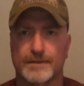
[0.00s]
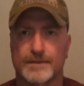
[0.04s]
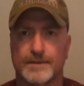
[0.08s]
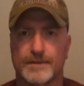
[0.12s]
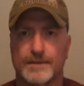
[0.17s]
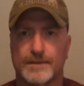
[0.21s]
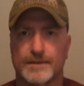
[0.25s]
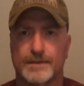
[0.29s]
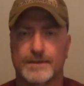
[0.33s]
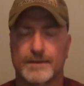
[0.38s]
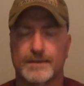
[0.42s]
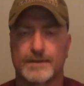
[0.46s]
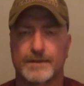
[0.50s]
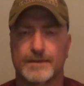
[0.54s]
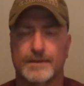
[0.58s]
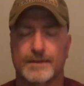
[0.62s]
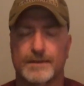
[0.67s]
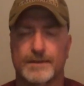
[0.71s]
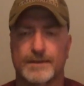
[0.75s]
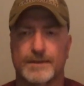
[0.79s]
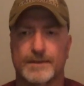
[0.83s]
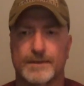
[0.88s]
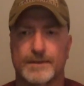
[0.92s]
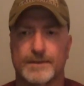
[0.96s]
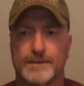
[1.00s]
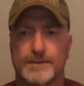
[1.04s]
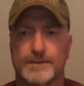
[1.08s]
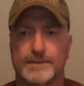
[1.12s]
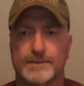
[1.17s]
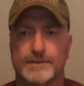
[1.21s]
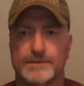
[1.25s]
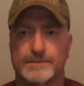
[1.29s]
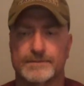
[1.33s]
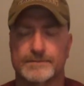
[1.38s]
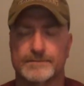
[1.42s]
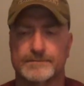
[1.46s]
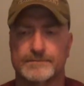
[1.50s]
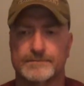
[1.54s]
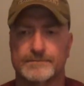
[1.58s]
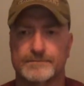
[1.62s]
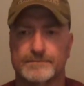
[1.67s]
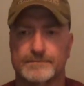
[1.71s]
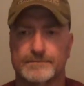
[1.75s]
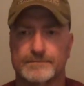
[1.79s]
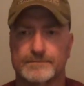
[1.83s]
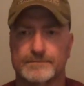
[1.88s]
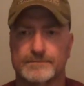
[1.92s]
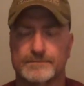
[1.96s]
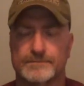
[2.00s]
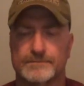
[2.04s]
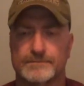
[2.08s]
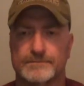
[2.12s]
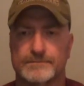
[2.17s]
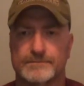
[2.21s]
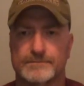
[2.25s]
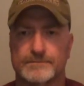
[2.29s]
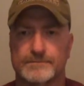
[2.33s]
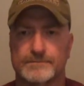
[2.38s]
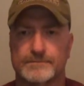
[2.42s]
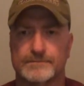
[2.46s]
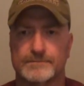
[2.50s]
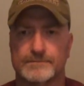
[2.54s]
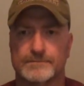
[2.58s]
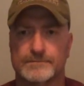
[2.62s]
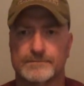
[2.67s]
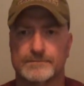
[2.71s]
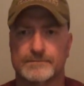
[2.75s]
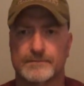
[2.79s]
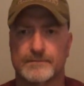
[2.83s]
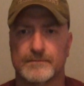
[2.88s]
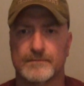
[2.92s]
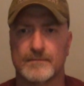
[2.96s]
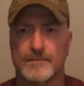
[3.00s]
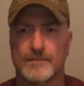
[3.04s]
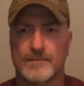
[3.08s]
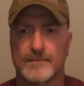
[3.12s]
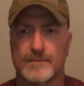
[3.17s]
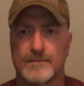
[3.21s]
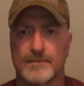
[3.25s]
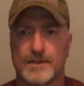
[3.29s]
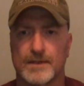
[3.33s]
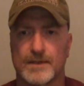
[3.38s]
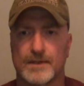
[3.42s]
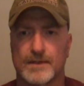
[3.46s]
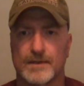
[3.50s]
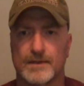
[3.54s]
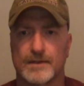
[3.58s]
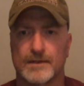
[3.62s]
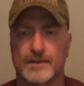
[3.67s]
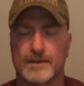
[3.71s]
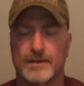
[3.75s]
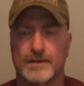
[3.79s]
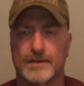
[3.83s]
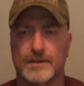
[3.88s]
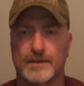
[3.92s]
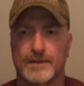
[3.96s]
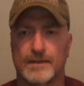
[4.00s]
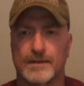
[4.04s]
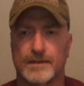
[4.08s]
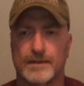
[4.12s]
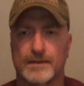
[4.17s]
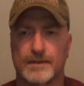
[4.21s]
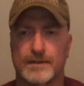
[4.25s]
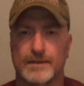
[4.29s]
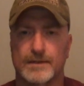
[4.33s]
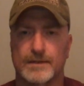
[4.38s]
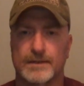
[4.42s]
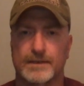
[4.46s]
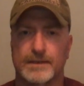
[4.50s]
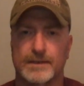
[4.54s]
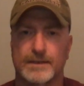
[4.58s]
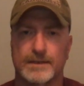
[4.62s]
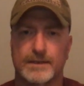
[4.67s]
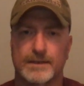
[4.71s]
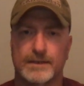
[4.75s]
Nobody speaks.